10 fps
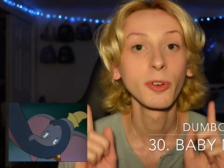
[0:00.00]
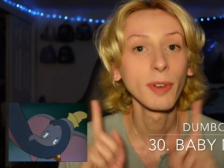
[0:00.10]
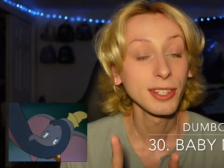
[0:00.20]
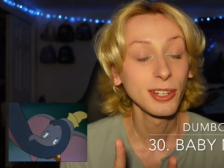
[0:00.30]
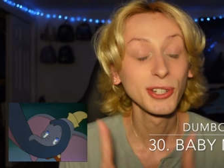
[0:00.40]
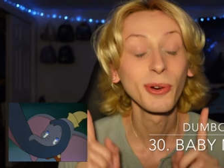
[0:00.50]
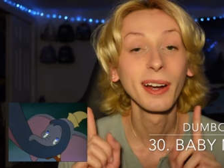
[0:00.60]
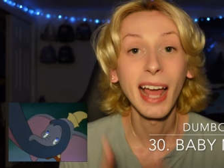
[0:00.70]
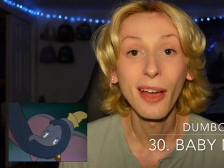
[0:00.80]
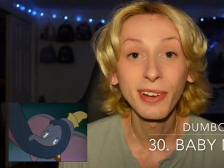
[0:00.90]
but rest
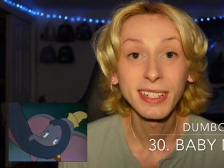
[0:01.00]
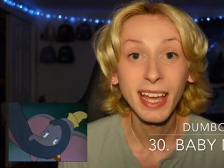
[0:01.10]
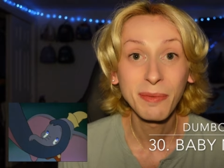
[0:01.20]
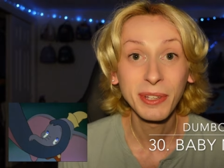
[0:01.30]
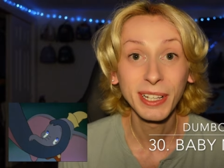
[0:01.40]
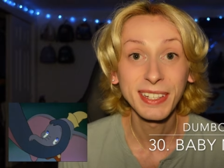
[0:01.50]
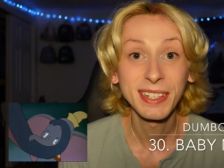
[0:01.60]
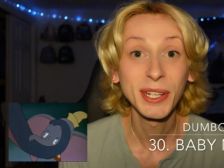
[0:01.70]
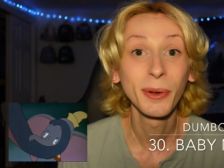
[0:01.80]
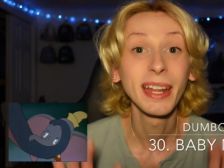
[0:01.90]
assured, every time you listen
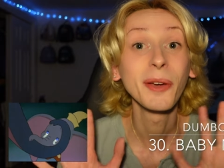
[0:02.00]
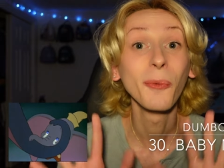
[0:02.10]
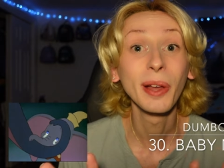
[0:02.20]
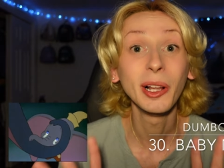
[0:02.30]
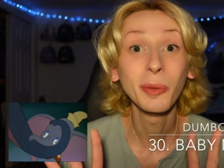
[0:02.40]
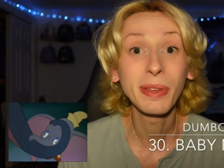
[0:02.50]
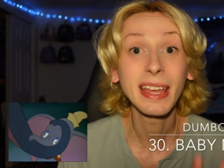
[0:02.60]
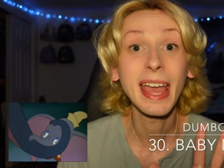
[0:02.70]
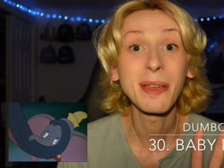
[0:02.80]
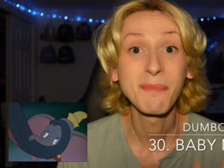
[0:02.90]
to it, it will
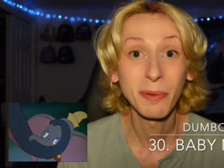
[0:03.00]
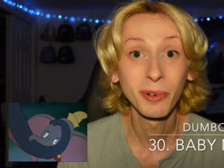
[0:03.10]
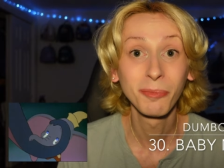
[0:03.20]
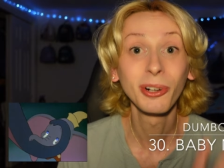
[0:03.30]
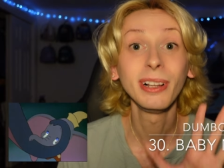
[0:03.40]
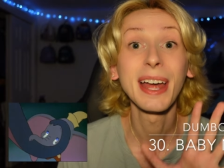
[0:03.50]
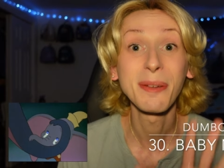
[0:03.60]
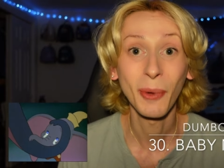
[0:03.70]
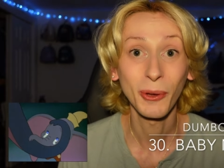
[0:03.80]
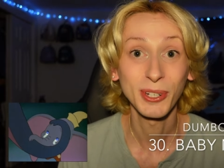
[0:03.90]
be a memorable and
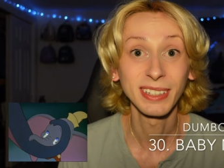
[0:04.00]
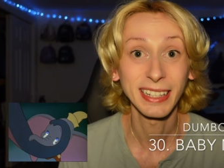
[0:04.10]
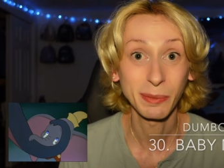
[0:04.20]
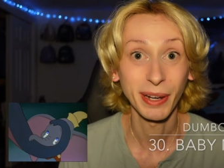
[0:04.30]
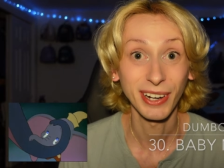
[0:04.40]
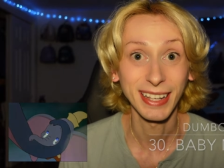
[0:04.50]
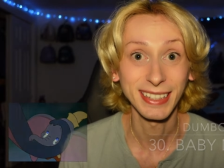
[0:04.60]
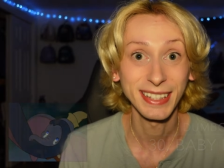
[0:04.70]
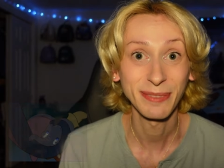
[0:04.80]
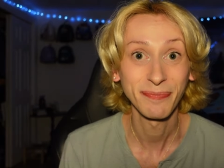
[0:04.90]
emotional
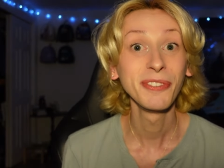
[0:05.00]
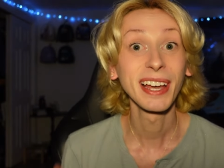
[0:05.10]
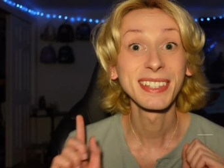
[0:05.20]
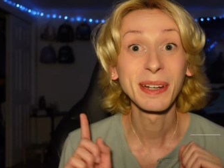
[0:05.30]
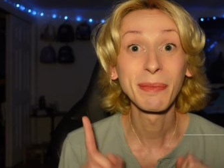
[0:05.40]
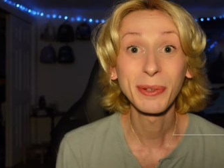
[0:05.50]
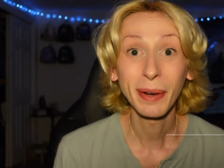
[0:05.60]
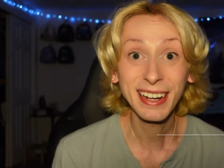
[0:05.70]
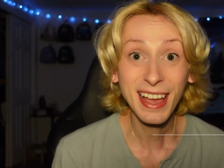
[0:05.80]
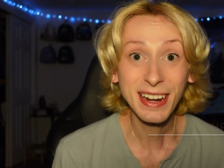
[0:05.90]
experience. Moving on to number
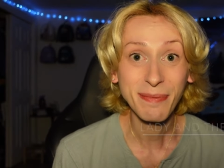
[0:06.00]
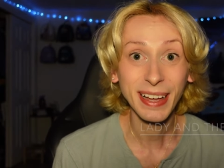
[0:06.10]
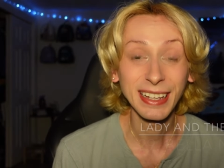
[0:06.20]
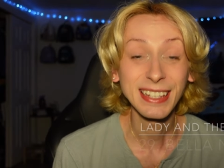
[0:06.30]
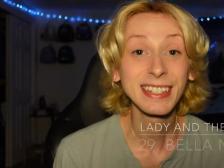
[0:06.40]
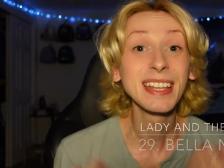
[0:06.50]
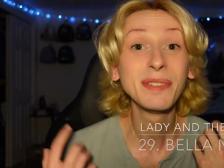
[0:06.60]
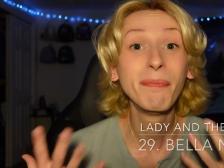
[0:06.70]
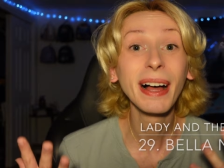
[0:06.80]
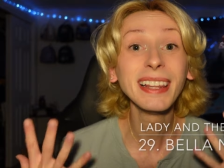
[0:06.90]
29 on my list is
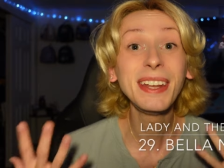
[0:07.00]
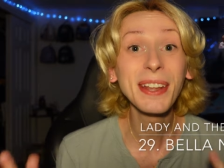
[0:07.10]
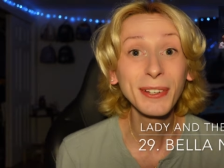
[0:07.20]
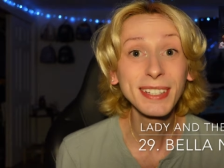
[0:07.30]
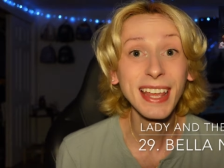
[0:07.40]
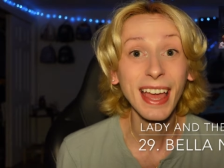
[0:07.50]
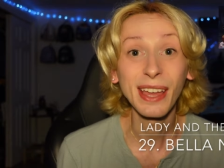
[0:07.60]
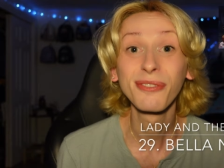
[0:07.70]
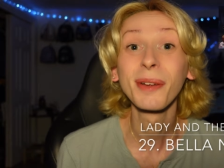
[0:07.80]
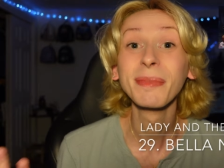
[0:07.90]
Bella
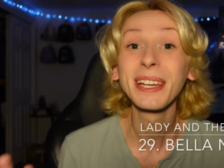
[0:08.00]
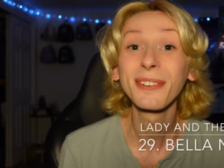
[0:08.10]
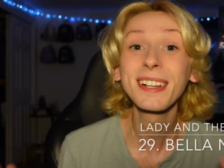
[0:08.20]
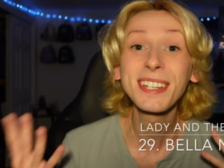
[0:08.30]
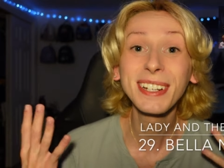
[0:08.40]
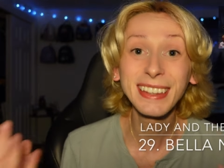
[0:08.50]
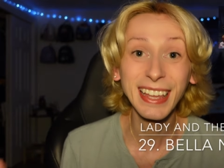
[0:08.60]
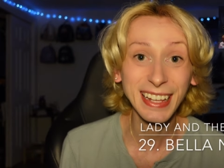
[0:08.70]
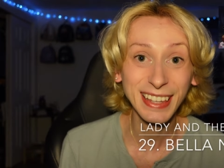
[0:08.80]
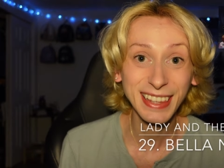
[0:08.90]
Notte from the original
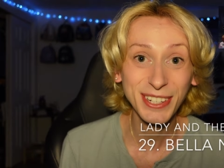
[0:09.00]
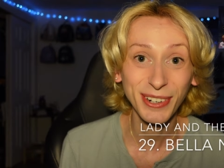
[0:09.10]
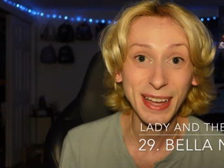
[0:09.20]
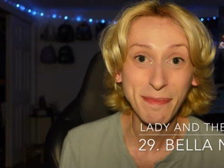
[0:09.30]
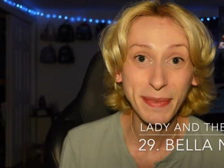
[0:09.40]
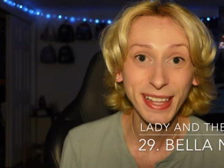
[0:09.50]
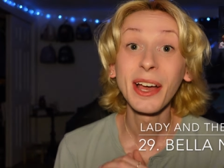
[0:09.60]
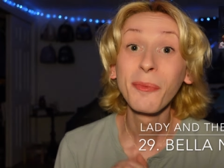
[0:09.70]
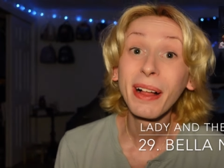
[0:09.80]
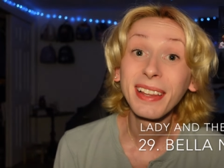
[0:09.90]
Lady and the Tramp.
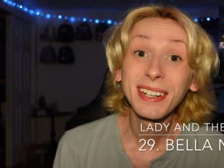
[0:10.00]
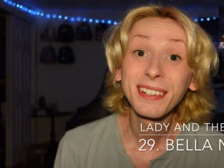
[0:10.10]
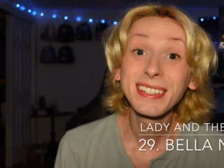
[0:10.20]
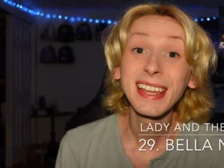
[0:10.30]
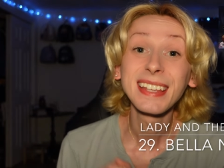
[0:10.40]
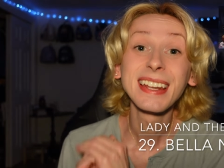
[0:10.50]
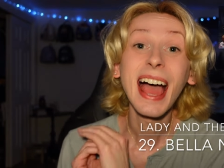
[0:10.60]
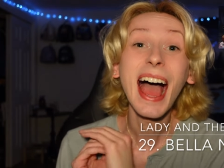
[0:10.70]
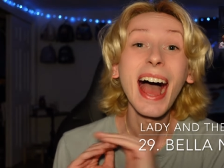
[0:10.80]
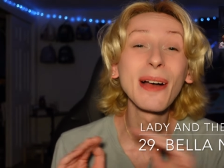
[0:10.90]
Now, Bella Notte is an
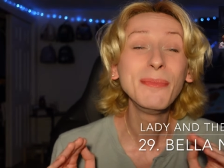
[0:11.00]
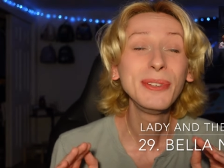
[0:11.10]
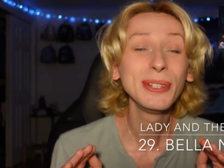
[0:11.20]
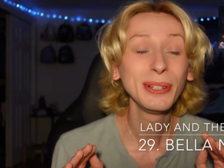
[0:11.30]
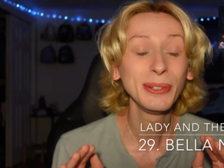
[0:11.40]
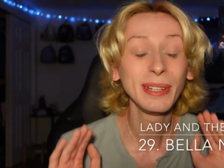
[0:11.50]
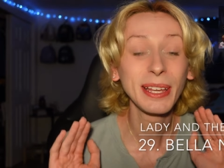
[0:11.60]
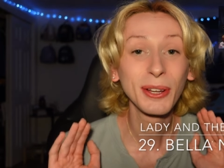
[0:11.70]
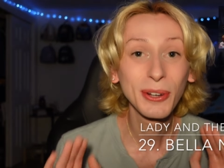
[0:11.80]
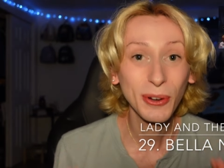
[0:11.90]

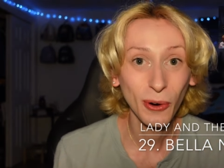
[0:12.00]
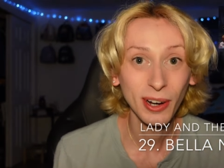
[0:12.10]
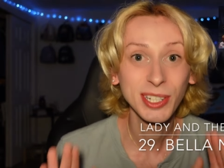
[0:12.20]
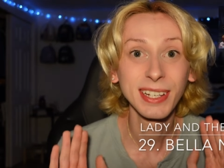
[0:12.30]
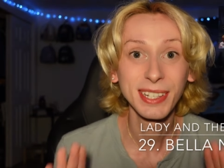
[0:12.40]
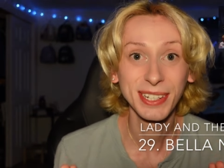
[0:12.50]
absolutely gorgeous